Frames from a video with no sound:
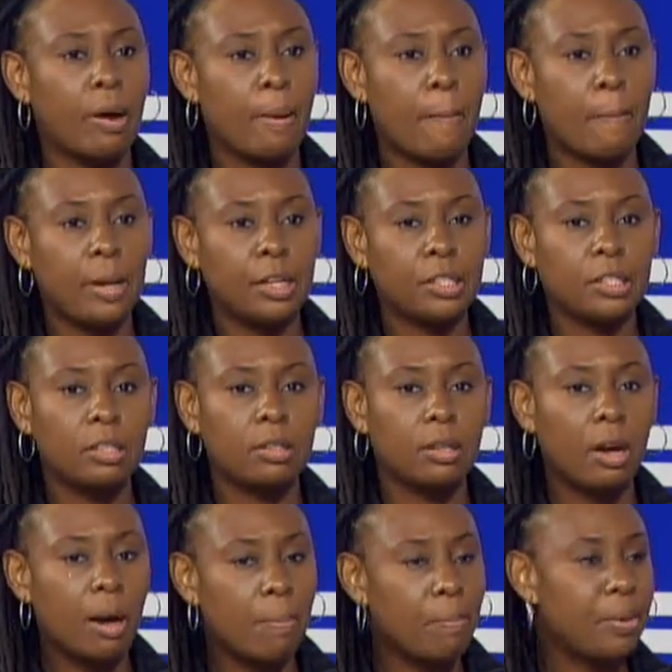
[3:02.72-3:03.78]
each
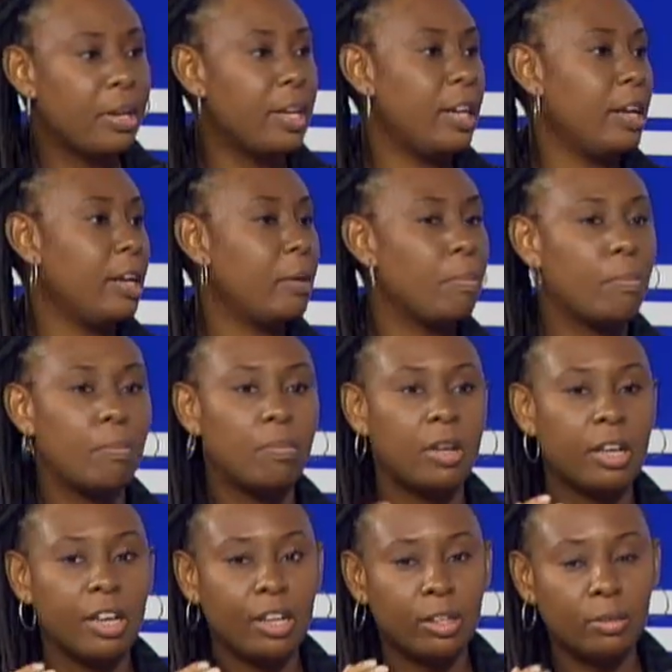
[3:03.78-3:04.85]
company,
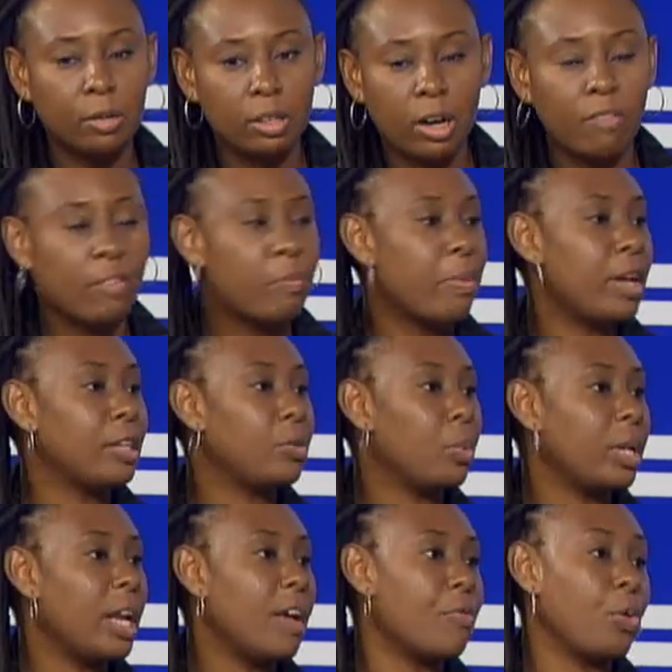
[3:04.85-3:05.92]
government, what
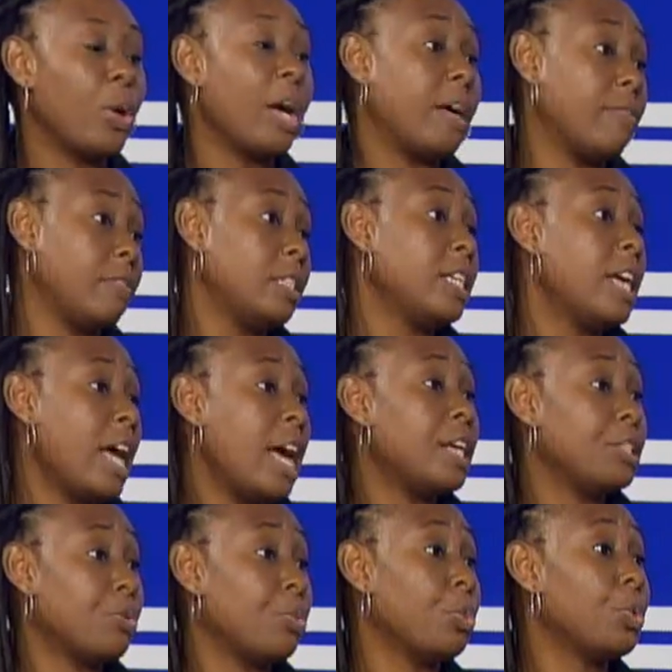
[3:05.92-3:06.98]
have you, has a
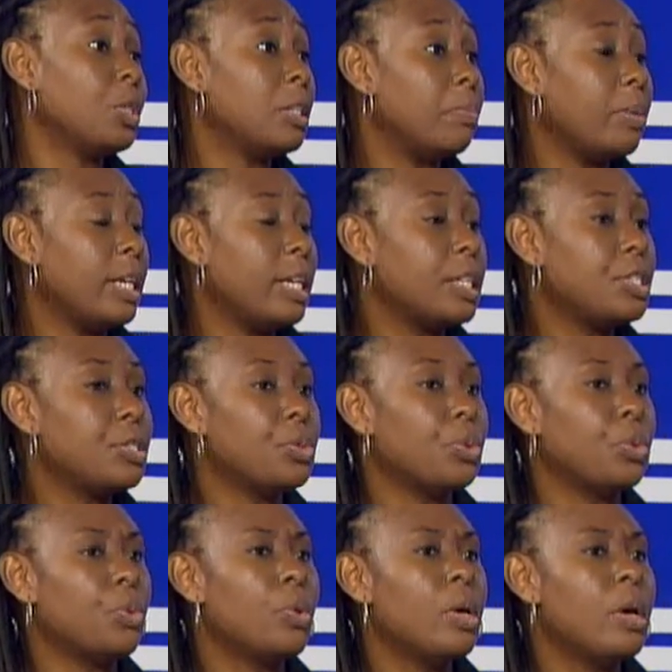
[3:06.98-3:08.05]
role to play. So
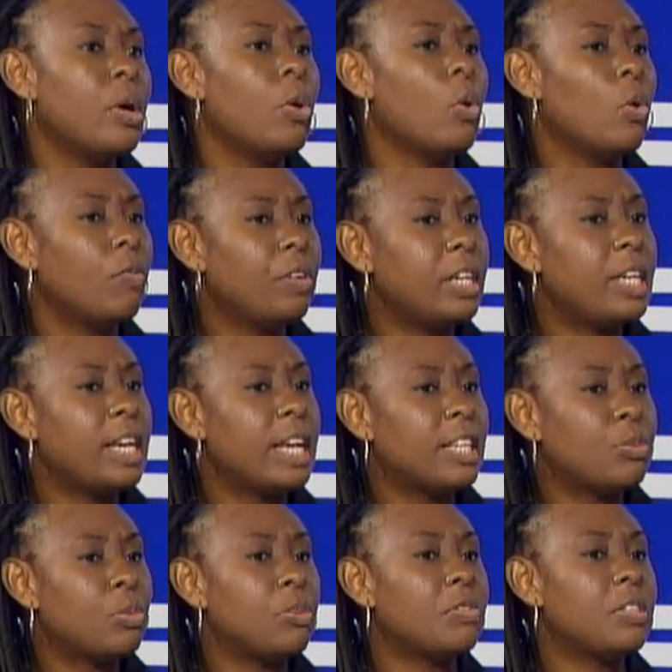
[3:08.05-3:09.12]
over the years,
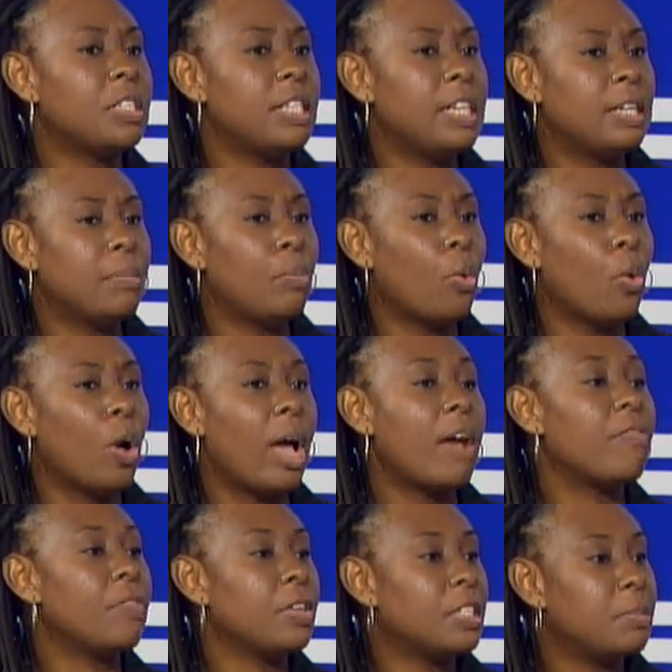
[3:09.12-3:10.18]
we've seen more
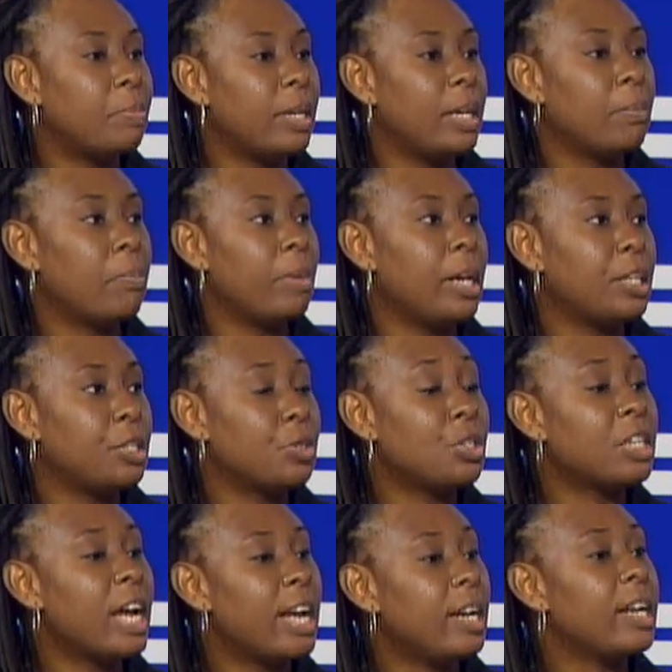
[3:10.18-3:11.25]
efforts being made to
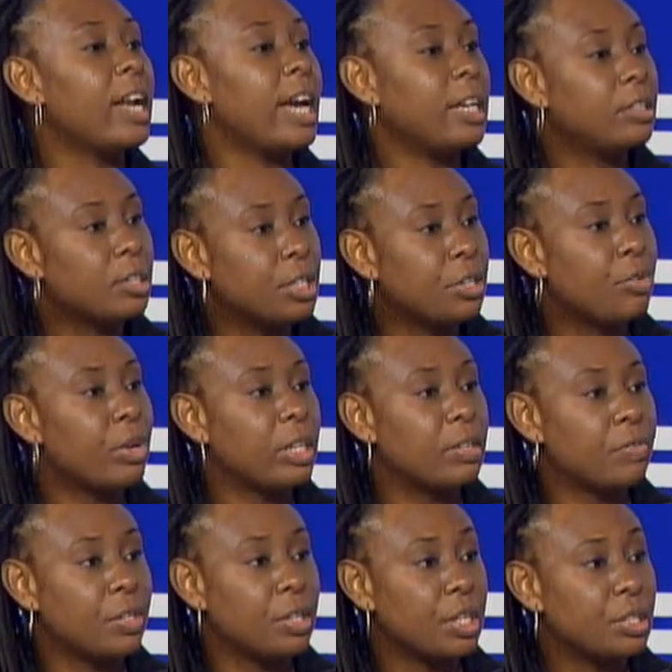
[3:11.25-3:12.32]
shine light on the creative
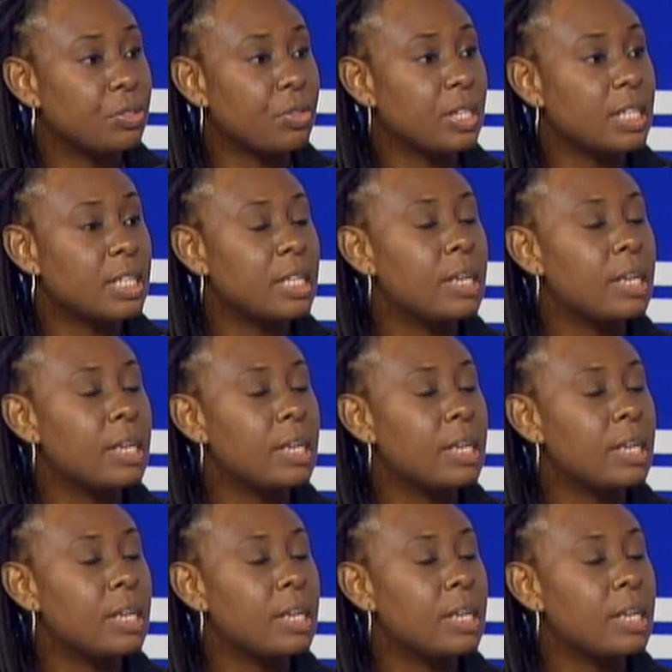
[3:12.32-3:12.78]
industries,